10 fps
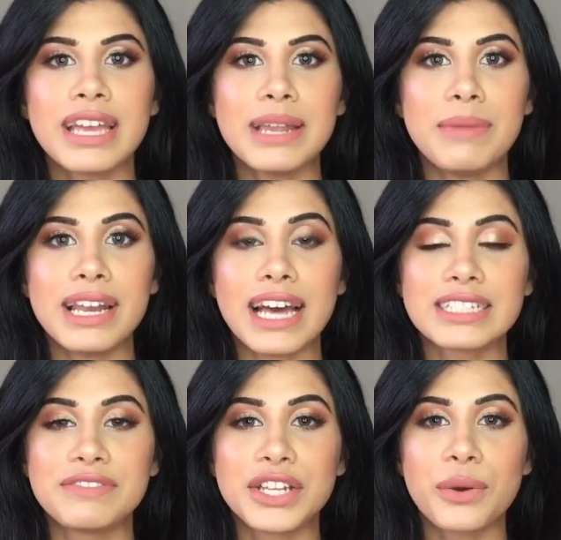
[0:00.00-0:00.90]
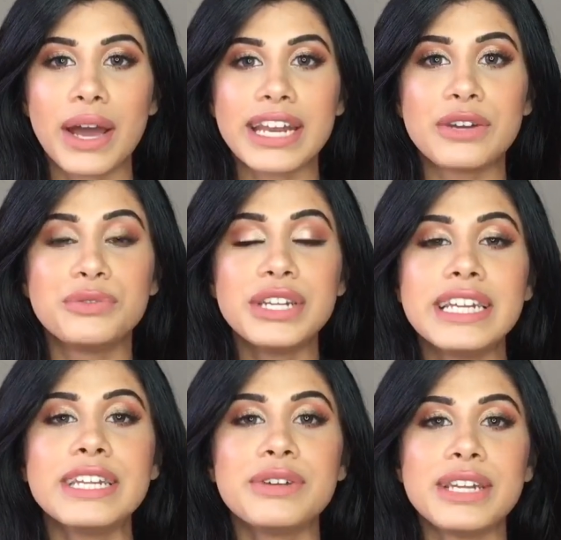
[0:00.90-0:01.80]
in my last video, and I
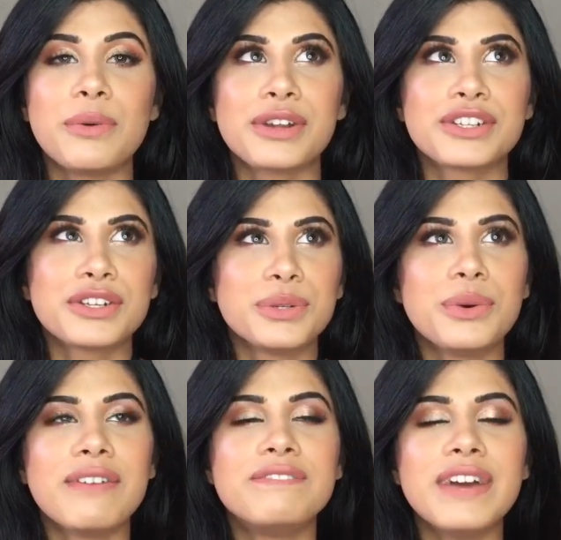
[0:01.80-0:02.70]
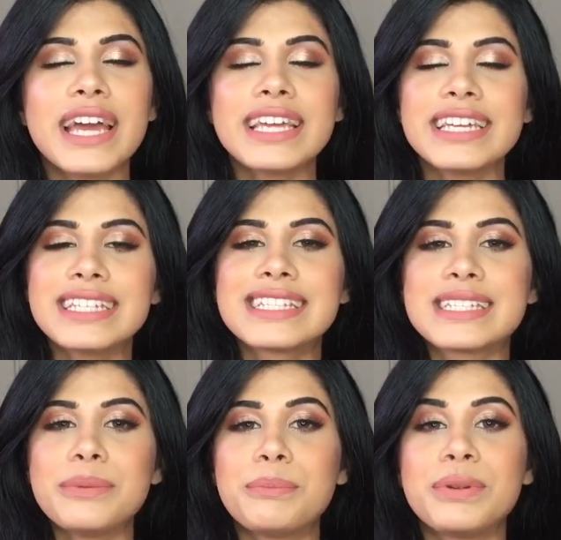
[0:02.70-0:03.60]
really, really wanted to do a very
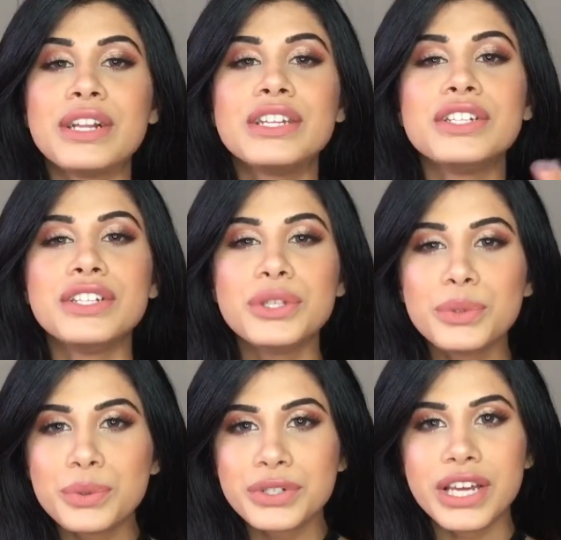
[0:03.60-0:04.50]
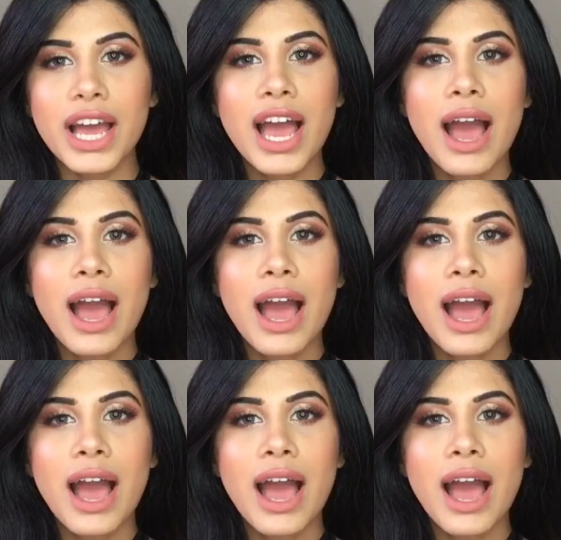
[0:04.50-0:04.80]
simple nude